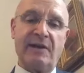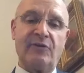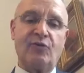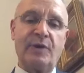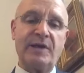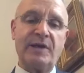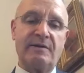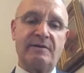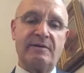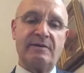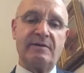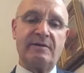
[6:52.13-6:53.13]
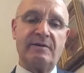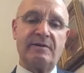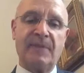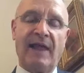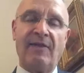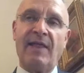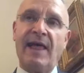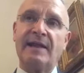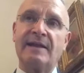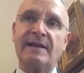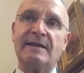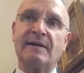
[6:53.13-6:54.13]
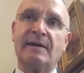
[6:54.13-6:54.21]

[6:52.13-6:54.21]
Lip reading: next week. And that